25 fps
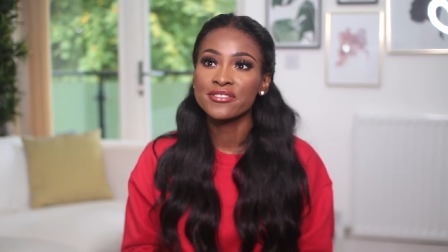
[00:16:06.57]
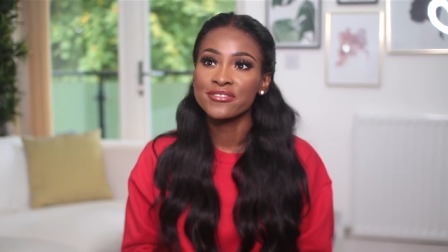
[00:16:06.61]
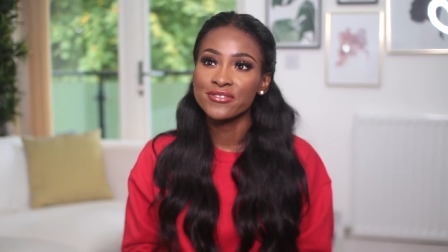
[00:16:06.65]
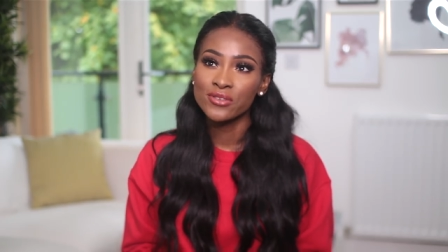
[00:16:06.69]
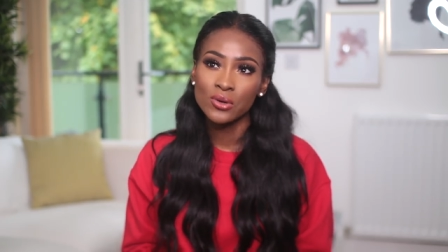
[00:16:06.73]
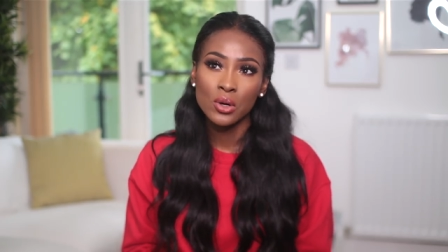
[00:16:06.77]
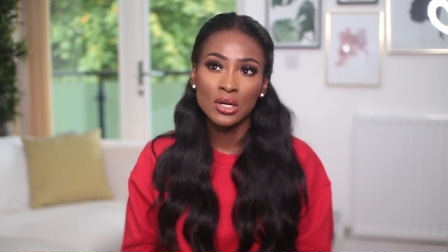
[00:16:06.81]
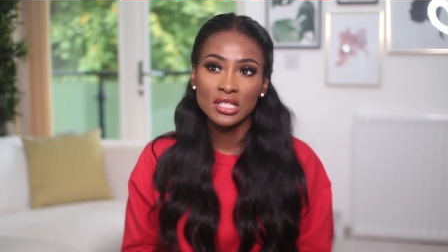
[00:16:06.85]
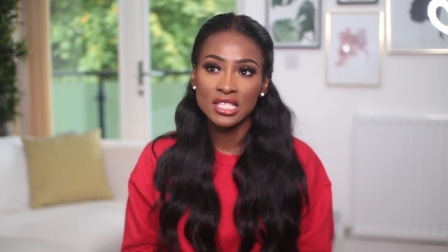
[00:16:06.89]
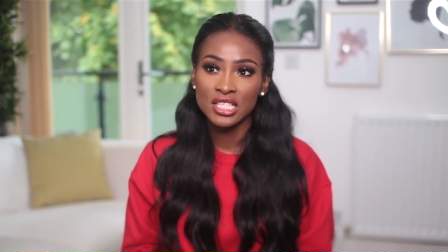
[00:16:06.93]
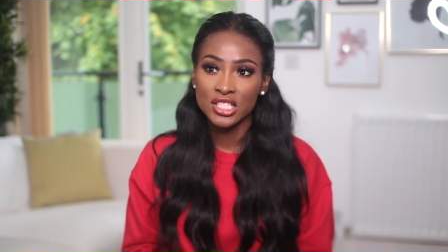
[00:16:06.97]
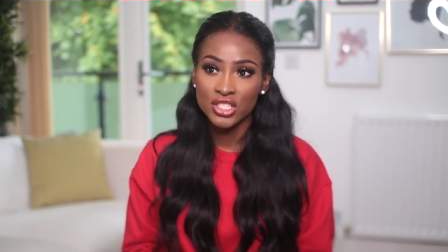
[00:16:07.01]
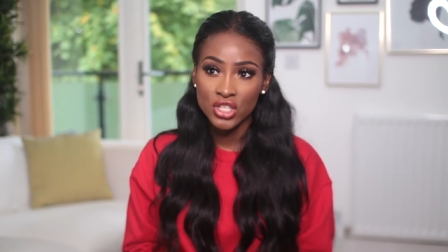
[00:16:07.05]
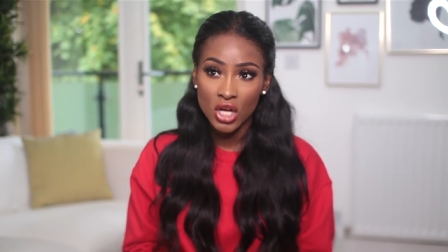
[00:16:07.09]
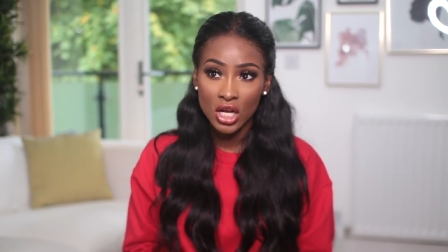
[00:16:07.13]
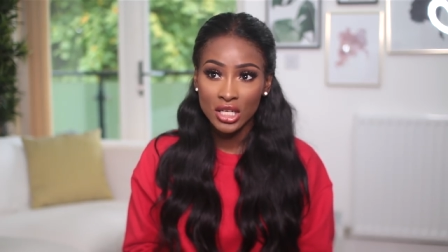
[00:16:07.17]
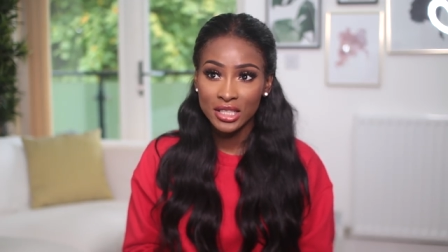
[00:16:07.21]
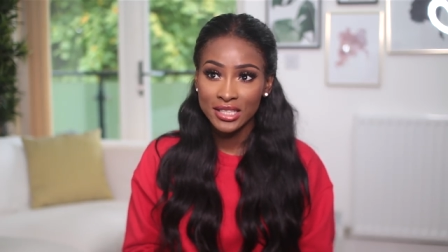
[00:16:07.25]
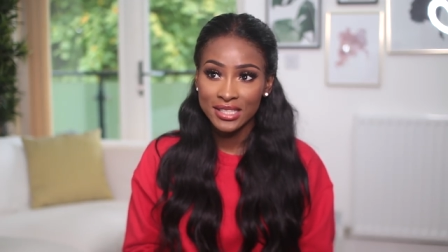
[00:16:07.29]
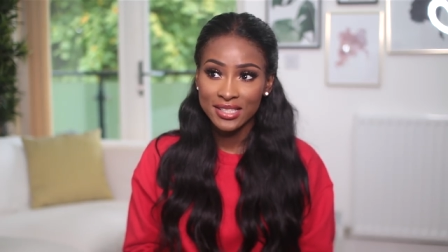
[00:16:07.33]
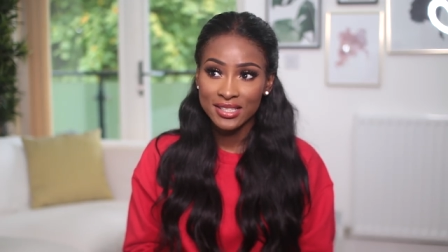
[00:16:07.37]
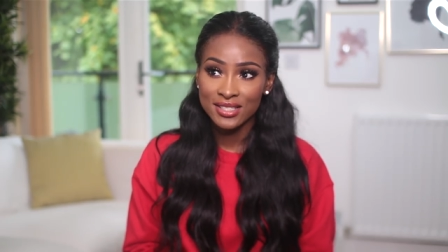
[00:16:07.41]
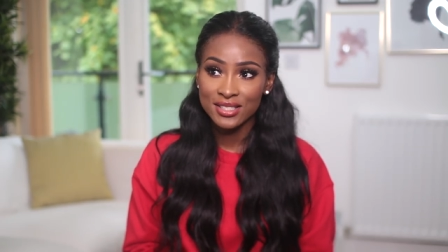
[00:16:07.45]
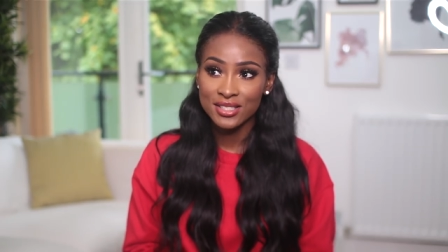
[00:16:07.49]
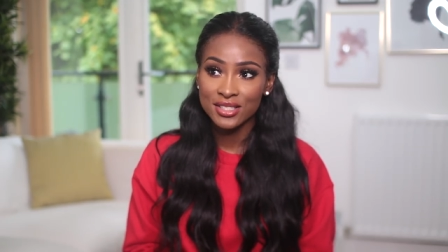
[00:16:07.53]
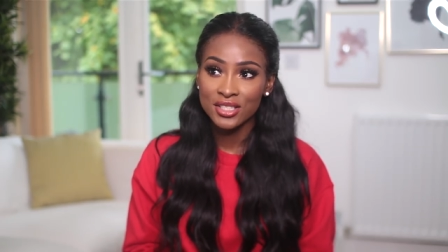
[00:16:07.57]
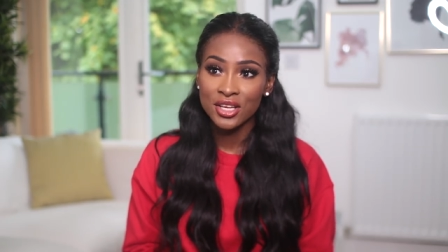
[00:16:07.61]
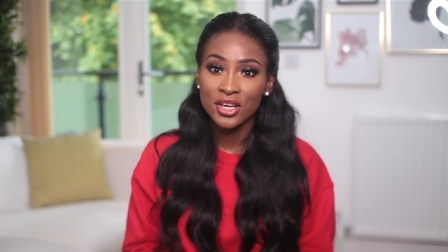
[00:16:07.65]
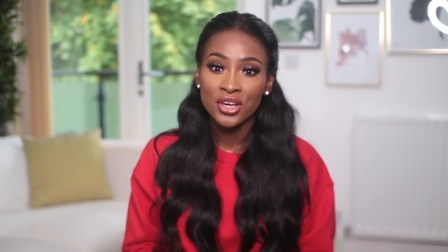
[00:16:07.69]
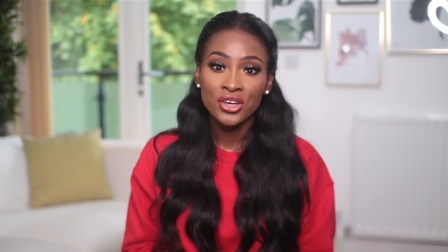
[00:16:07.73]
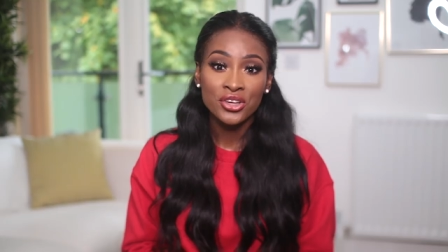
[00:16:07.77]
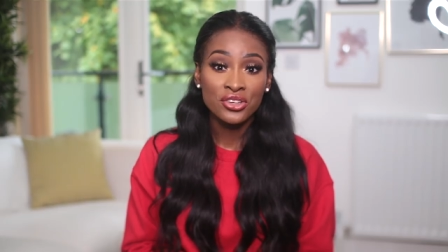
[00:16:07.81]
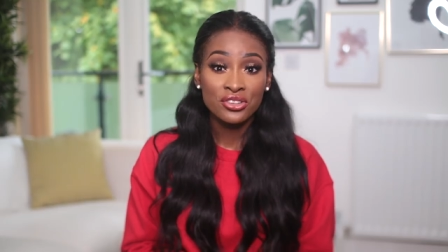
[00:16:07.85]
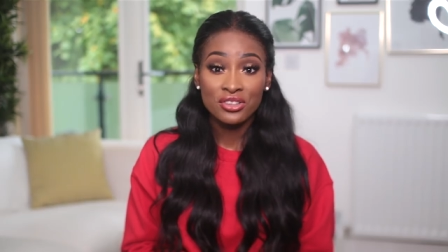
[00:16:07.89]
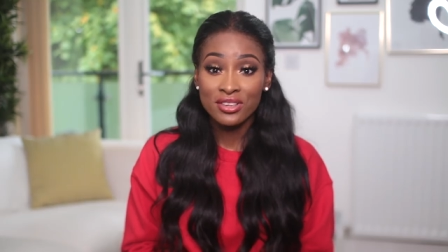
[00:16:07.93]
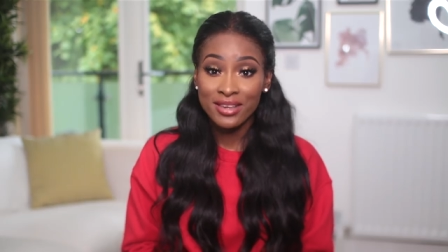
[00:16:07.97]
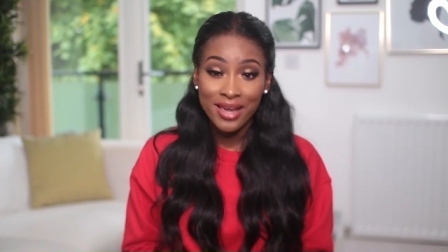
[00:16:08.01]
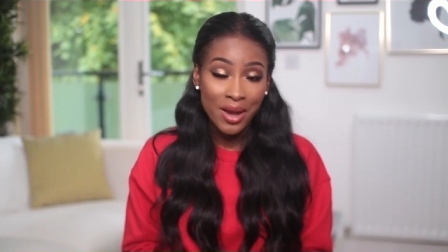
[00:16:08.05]
$40,
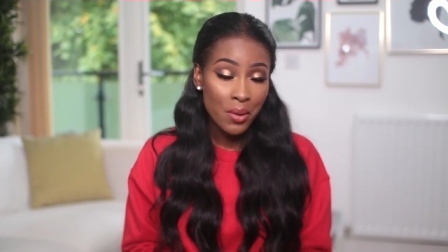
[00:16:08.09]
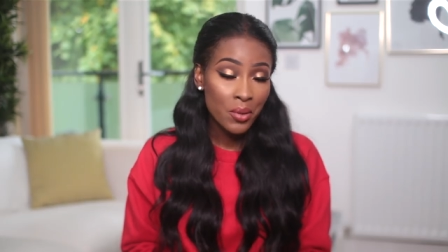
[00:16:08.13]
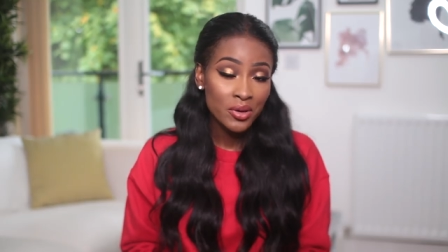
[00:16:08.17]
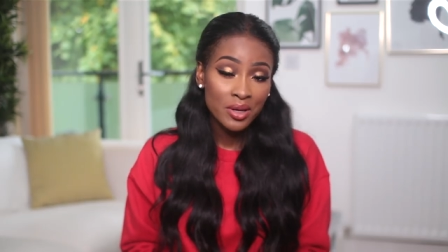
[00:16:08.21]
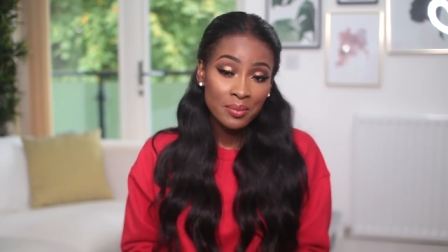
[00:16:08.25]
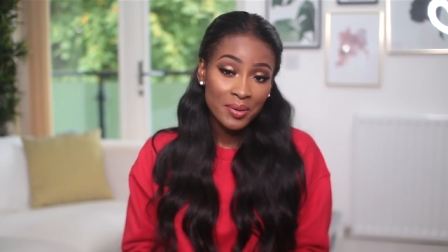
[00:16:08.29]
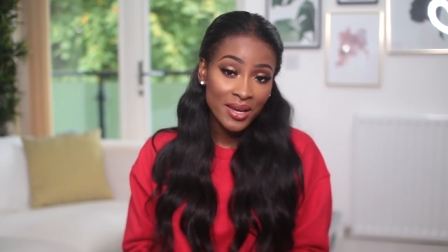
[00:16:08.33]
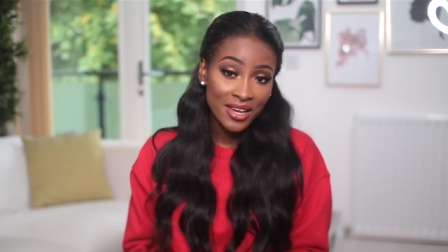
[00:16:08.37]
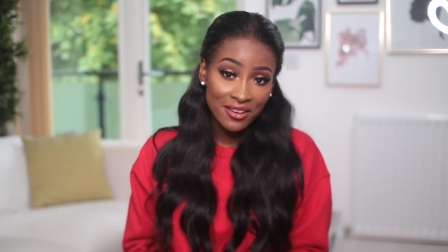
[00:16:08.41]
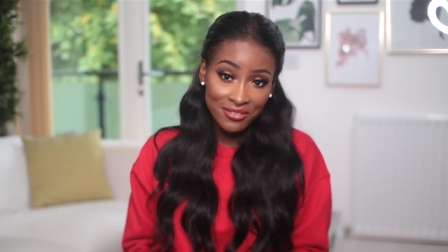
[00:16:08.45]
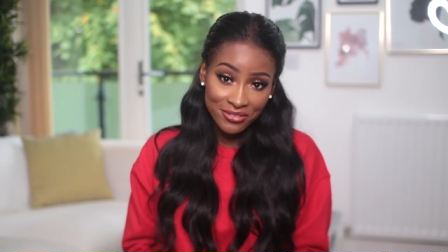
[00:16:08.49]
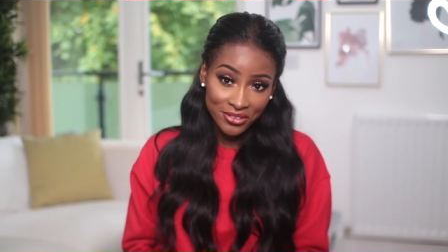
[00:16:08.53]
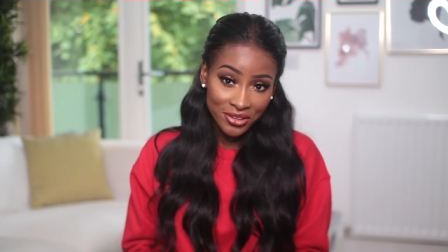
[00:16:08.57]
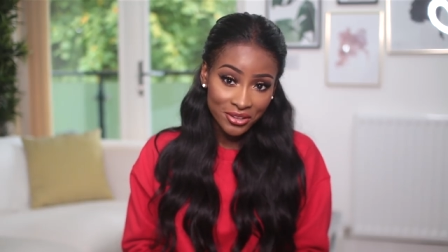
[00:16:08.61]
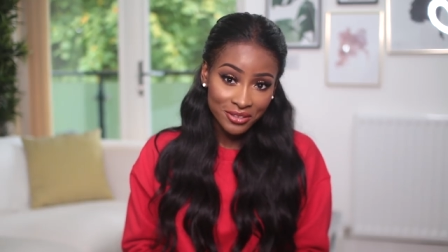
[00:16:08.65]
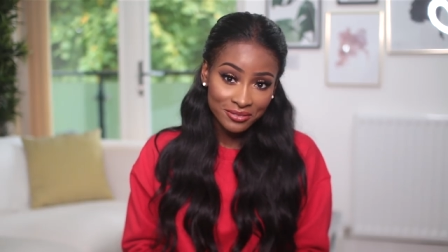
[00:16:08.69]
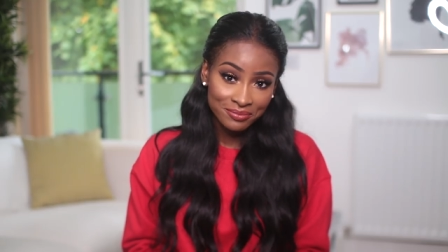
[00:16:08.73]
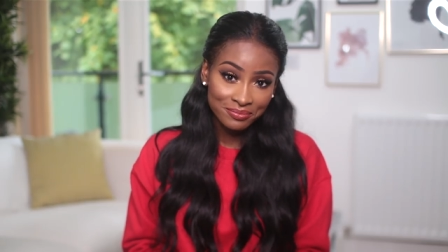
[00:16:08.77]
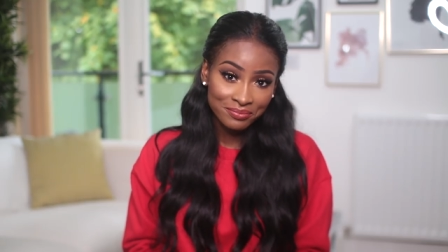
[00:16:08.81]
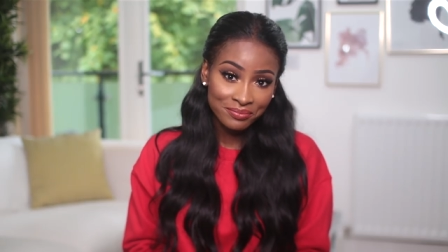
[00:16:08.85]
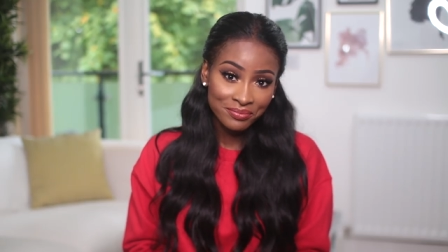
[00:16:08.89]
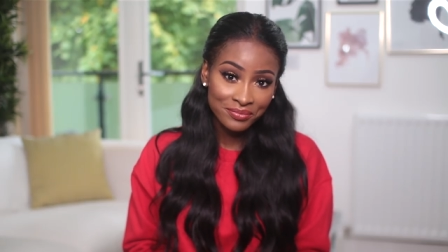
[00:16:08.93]
you get what you pay for.